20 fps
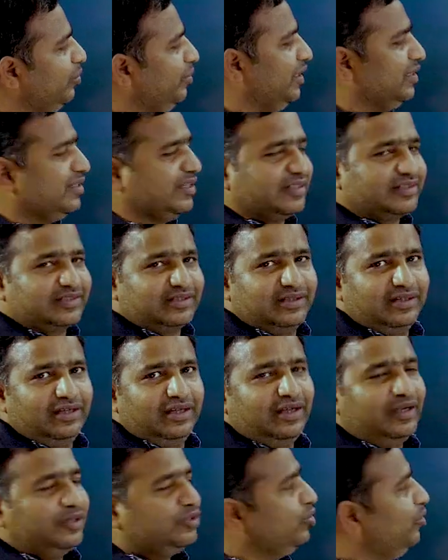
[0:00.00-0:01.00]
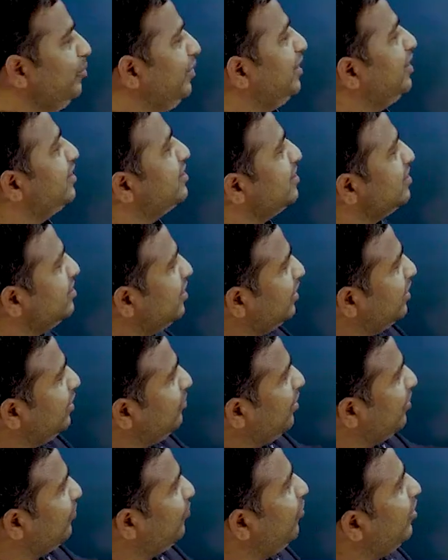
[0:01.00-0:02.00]
meters. 2 meters is nothing
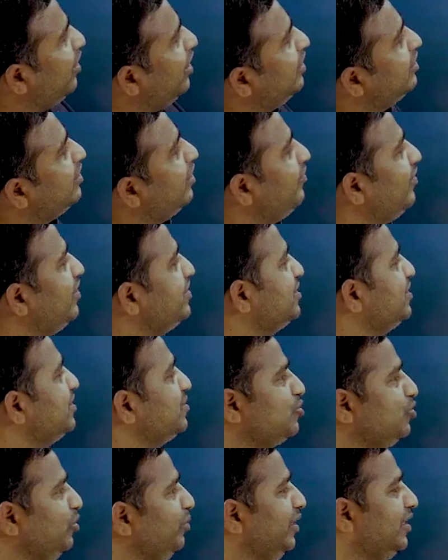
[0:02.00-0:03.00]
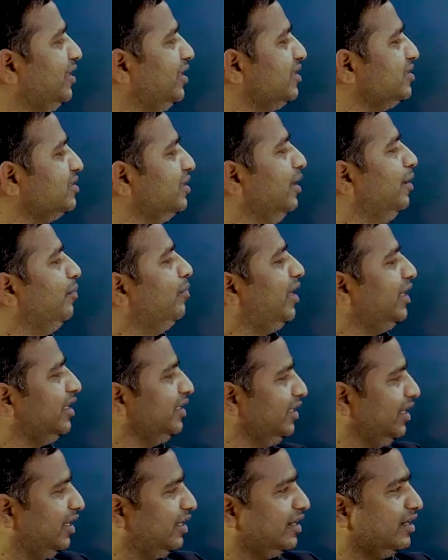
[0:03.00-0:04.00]
but focal length of lens is 2 meters. But
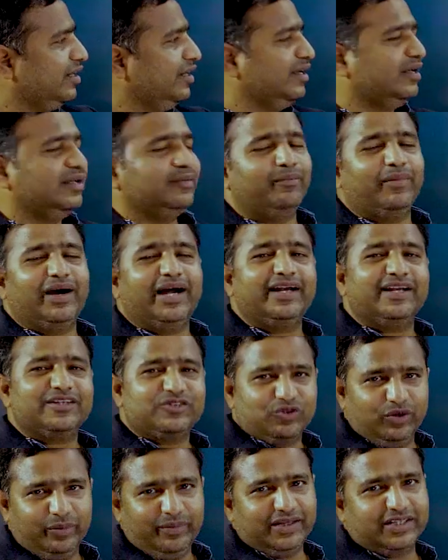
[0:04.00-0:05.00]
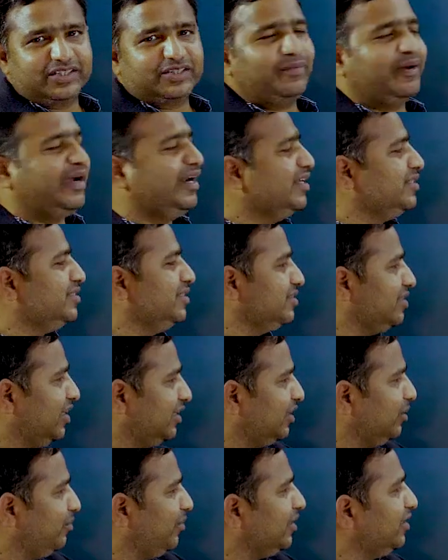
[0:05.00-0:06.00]
here minus 2 meters, minus is
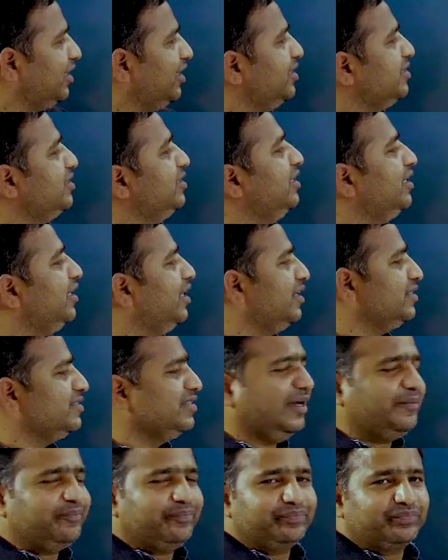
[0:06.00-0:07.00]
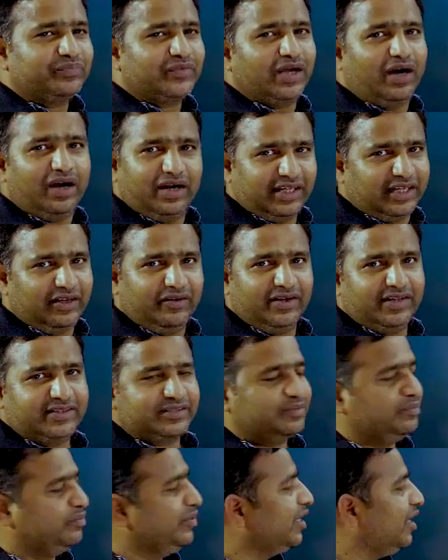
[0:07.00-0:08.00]
nothing but that is indicates the concave
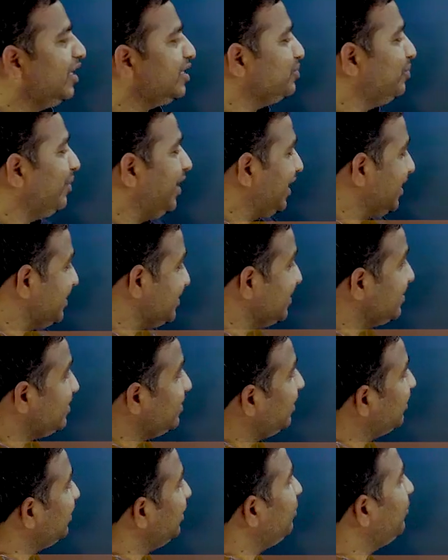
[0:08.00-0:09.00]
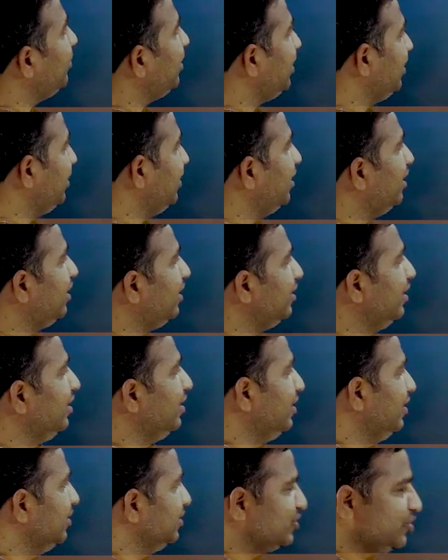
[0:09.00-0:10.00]
lens, because minus is nothing but here.
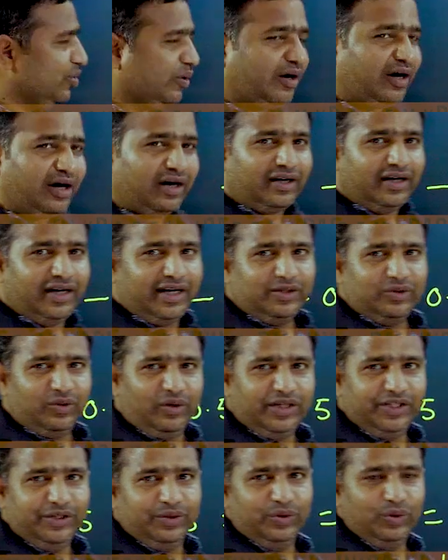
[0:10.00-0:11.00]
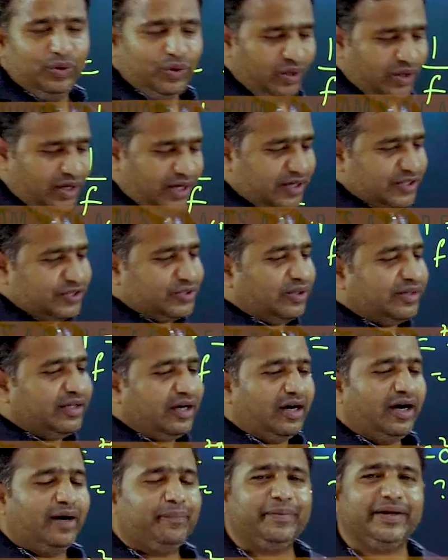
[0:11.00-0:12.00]
So already I told you, so the
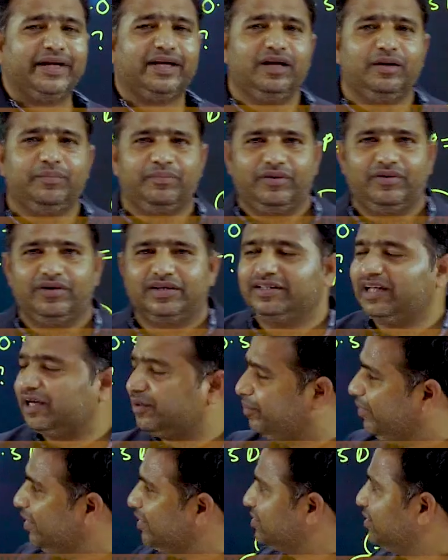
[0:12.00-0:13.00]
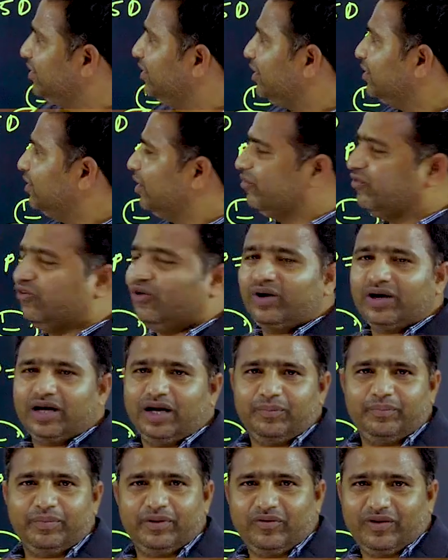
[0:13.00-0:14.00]
optical power, that means here the
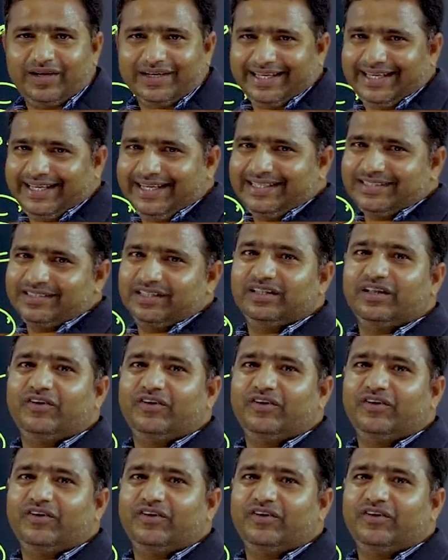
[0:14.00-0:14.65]
focal power is in